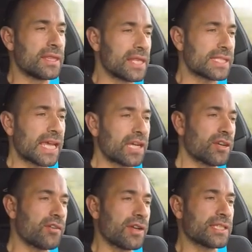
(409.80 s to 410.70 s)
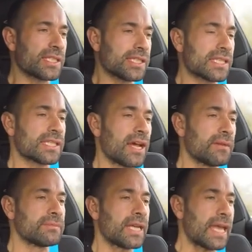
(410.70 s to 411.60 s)
The second
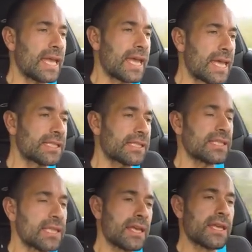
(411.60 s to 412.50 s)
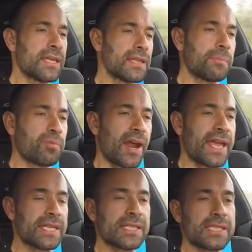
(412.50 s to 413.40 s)
criticism is the
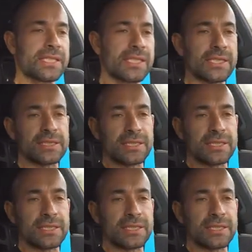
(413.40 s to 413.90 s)
brakes.